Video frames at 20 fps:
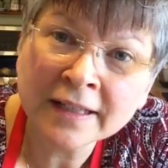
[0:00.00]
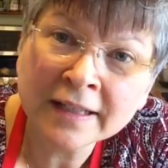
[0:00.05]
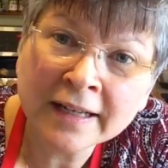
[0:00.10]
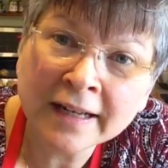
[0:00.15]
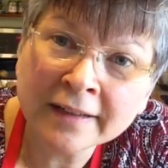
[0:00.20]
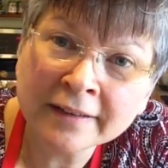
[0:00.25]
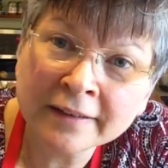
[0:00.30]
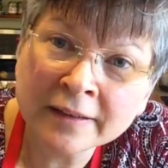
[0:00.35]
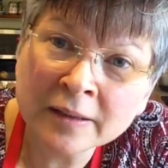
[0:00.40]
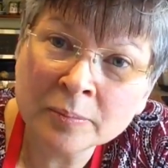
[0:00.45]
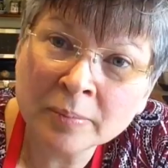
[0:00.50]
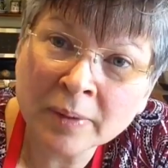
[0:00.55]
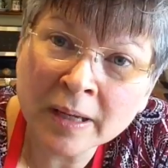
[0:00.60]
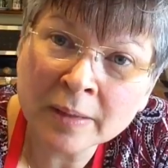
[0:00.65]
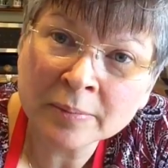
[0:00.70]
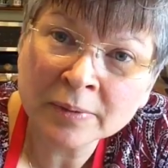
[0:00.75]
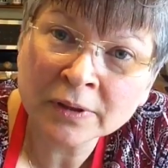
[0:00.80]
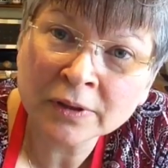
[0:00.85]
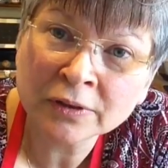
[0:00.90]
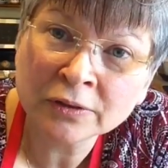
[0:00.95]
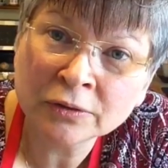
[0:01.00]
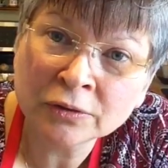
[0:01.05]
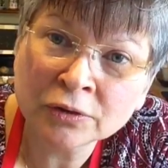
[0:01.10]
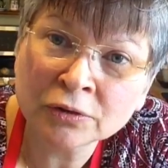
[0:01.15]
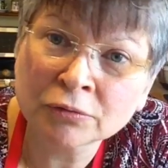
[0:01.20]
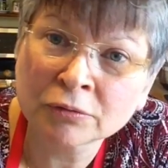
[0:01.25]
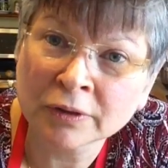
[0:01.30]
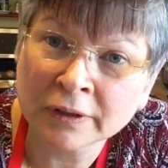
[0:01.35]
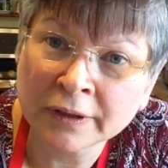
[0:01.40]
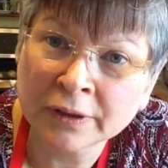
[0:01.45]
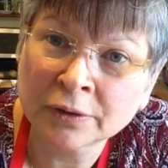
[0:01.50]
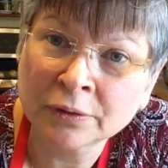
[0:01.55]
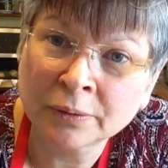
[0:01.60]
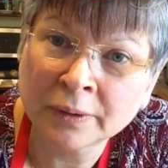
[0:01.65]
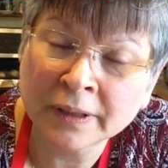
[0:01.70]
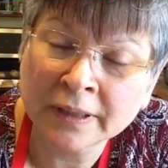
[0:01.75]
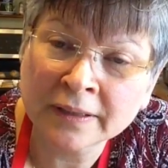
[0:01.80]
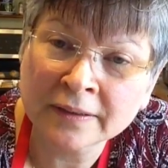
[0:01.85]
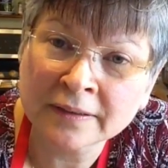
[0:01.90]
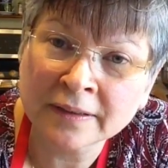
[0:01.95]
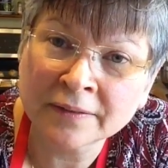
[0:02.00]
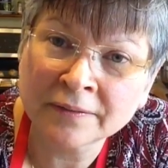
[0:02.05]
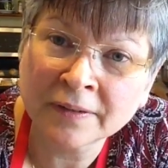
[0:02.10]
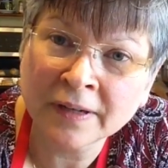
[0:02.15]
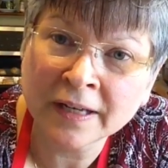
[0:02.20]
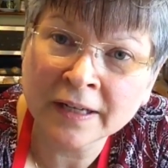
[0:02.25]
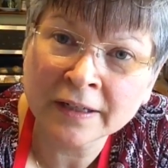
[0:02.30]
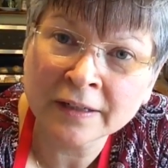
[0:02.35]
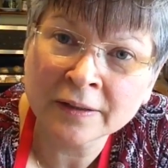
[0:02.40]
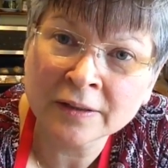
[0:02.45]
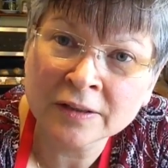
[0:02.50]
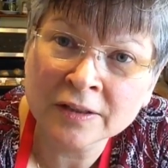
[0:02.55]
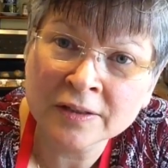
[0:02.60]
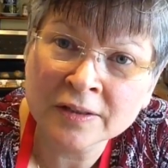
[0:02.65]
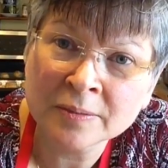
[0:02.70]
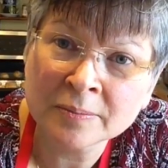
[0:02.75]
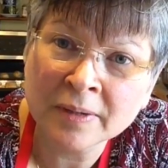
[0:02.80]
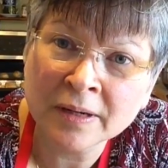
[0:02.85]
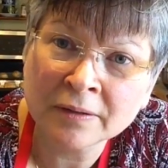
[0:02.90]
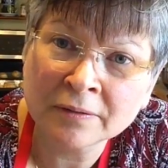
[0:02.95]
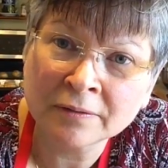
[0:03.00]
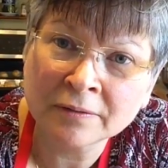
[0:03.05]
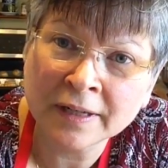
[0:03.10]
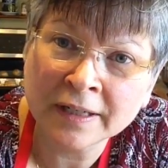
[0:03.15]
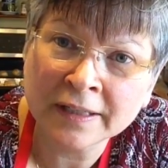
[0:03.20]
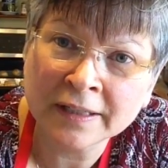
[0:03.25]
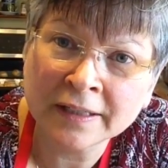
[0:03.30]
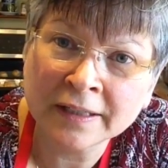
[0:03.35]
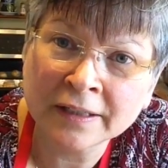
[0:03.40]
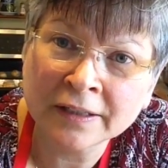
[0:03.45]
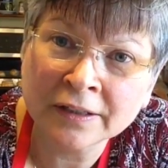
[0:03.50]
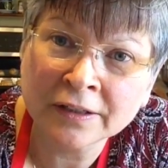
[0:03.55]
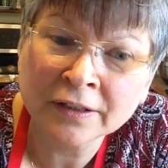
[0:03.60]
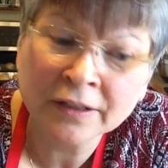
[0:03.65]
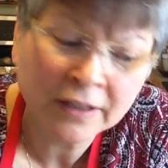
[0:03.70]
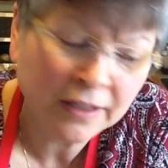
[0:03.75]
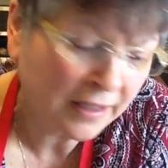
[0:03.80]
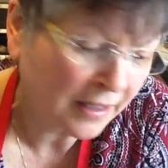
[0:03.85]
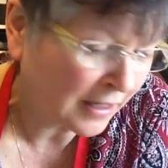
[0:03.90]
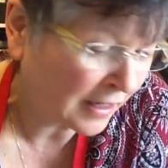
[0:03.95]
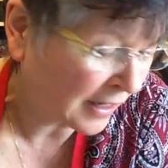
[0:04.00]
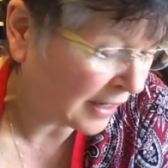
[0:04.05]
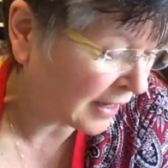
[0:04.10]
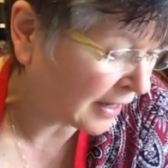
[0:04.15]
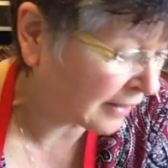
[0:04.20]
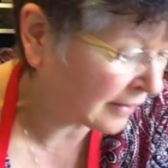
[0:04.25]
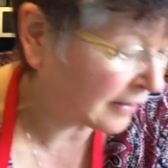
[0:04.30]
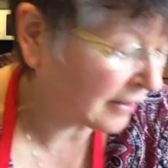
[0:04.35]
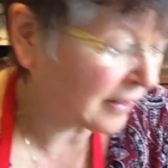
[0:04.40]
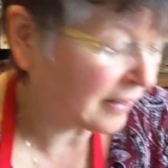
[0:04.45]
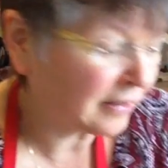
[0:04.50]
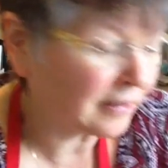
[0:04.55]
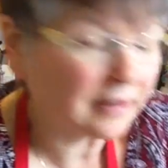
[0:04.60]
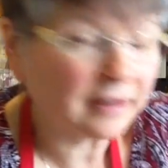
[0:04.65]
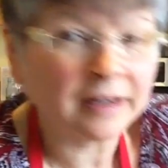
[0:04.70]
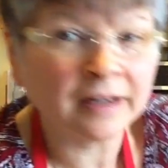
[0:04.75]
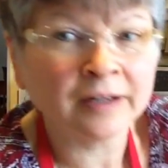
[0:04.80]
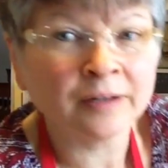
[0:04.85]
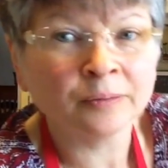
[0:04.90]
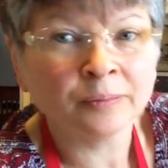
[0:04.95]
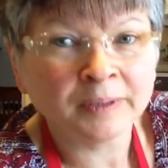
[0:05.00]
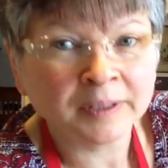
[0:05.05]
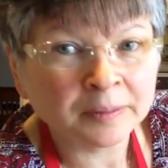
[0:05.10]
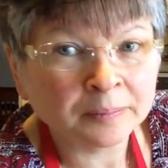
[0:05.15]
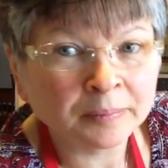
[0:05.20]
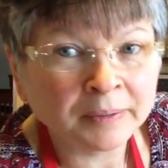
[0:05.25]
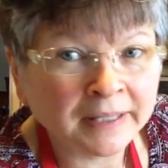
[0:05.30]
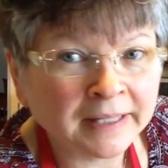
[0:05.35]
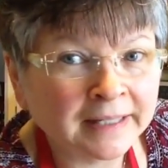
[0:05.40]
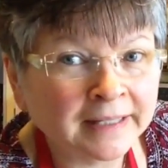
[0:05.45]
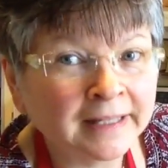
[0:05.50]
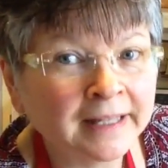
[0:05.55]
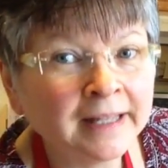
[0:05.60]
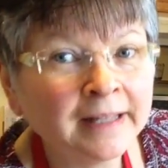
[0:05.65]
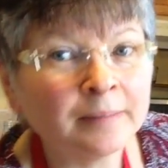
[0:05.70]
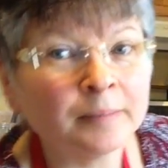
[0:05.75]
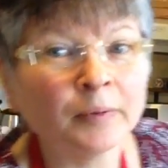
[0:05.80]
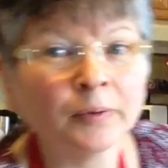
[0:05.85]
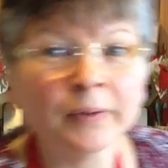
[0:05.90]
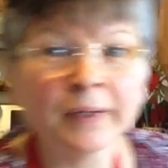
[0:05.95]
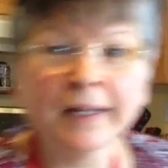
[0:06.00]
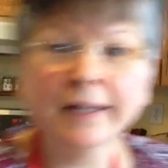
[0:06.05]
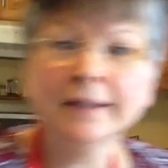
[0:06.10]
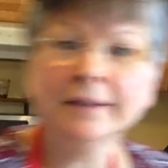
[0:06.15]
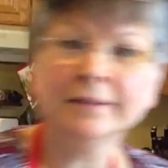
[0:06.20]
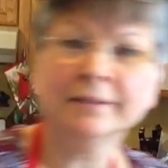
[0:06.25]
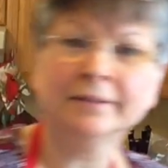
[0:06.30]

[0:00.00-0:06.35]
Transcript: on to the baba ganoush really quick, because I've got it just about ready here, and then we can play a game, okay?